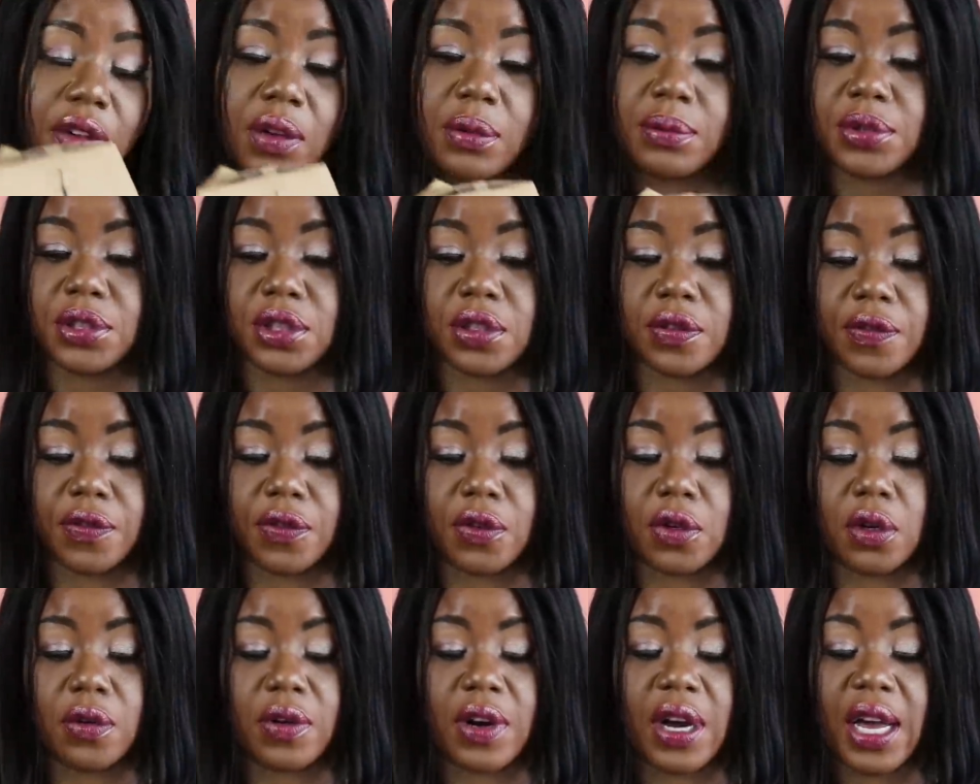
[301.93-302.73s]
from
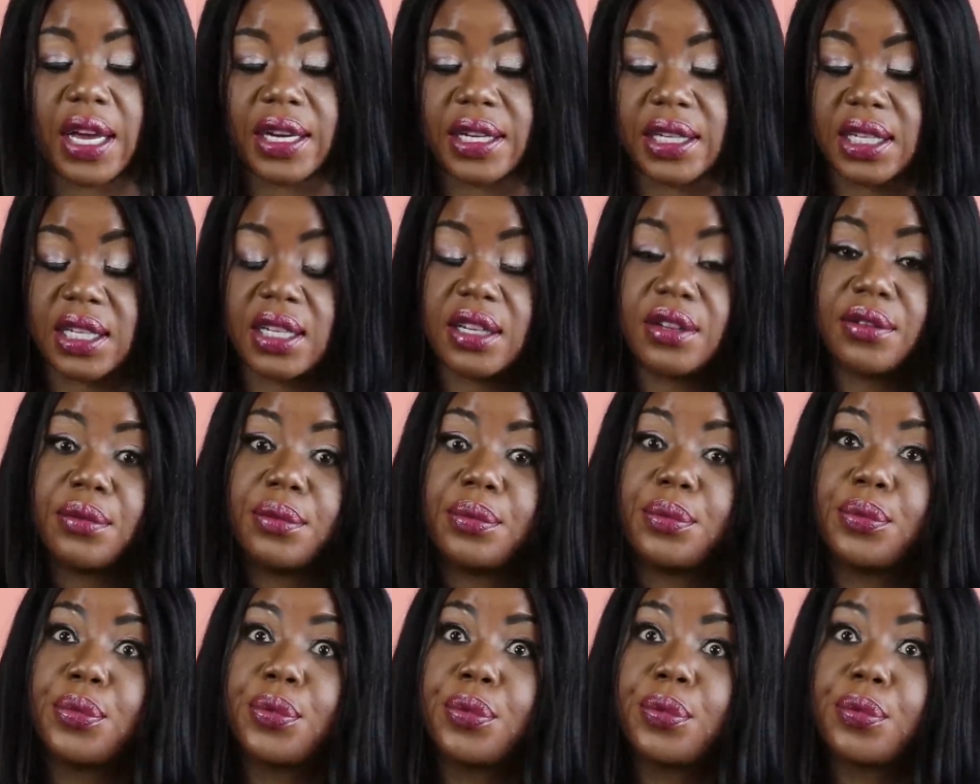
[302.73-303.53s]
Sephora. I
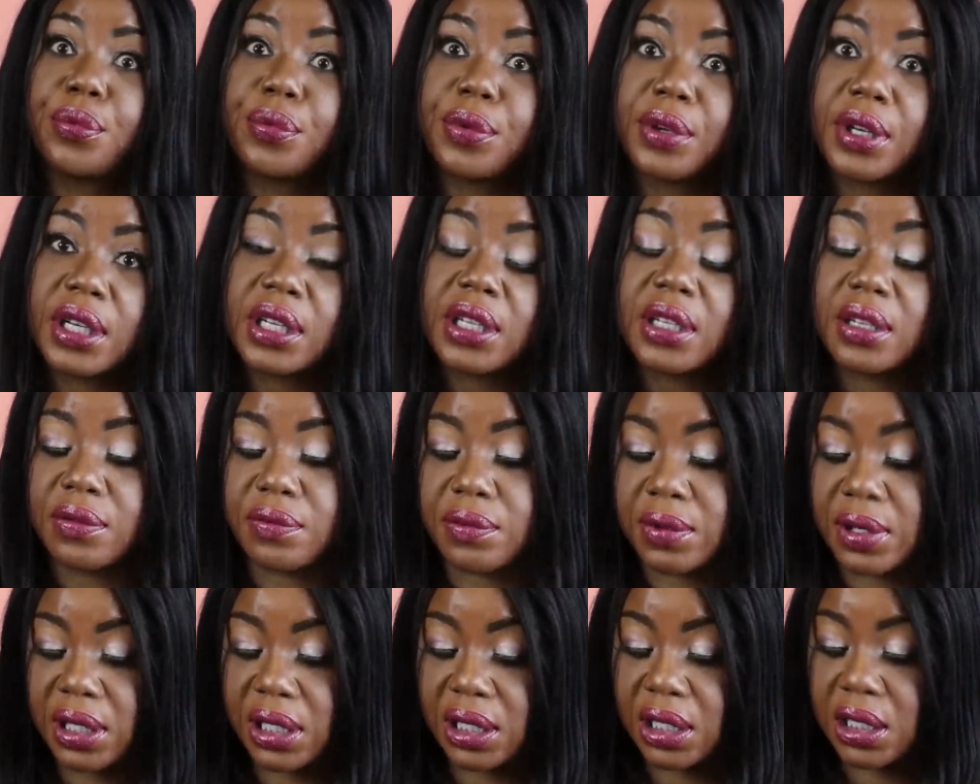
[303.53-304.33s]
did really,
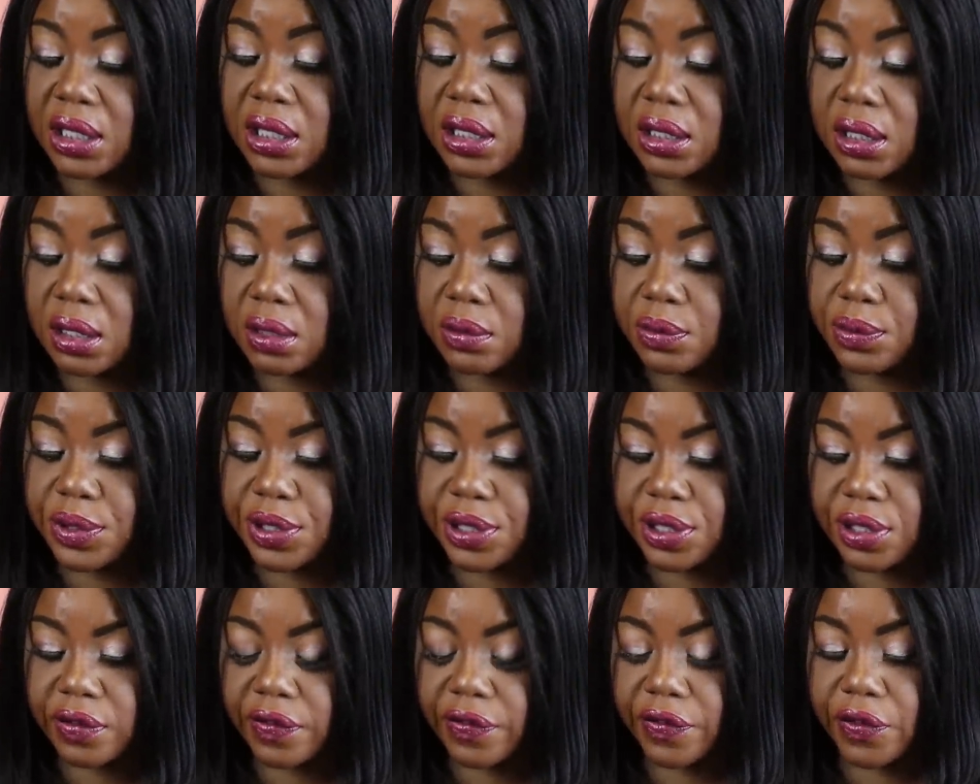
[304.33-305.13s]
really good with
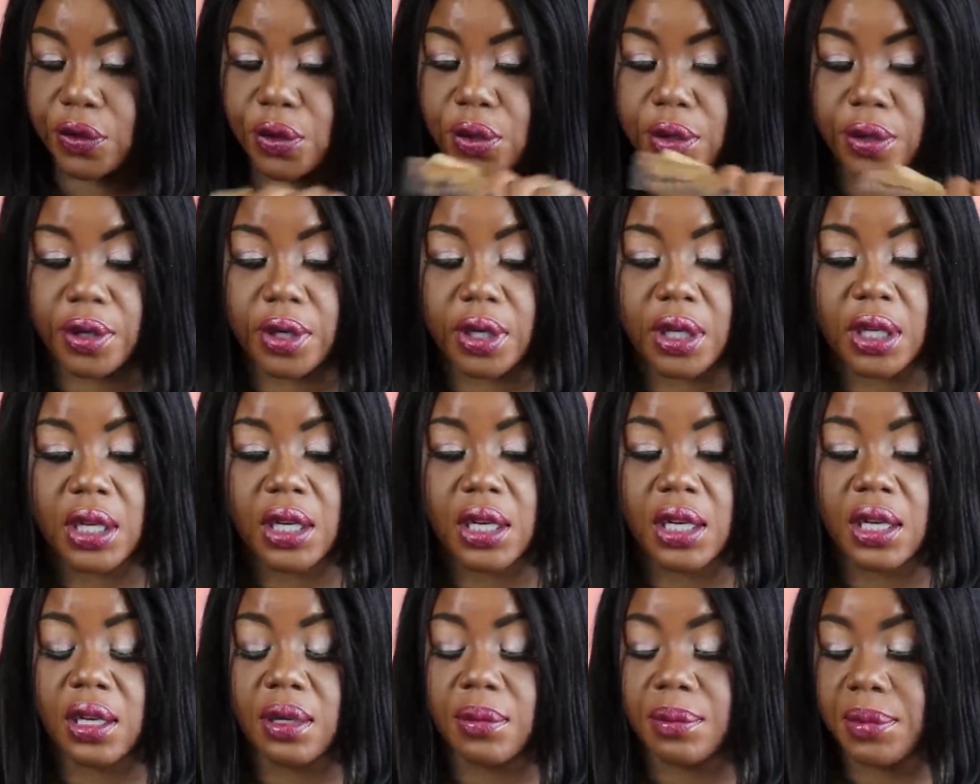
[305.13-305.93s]
Sephora
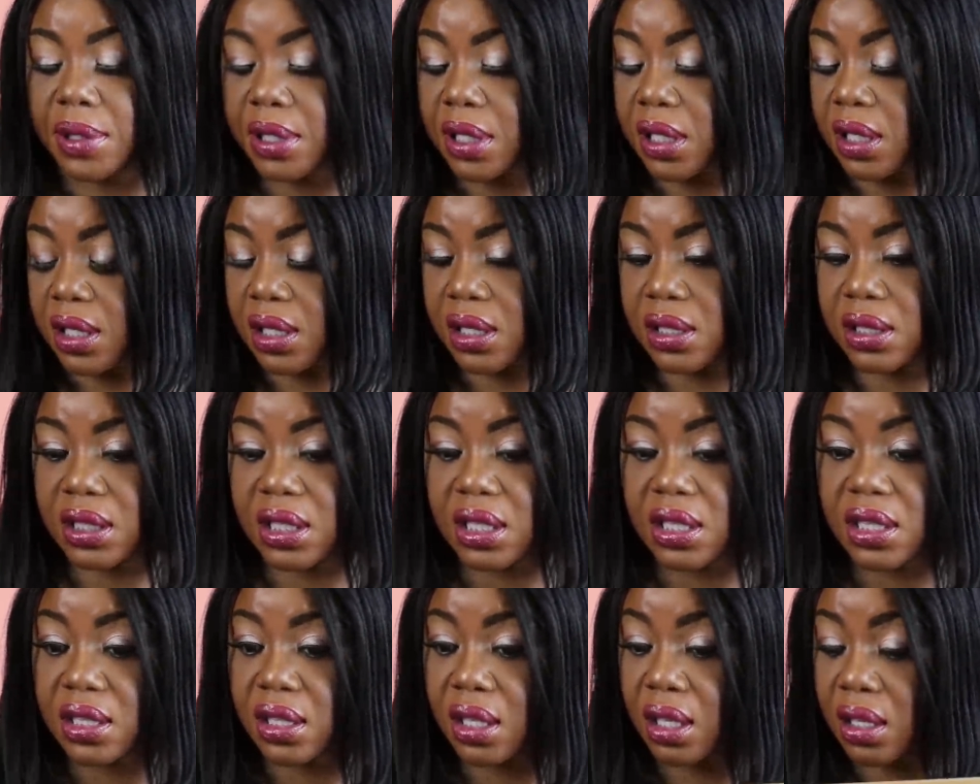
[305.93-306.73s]
because it's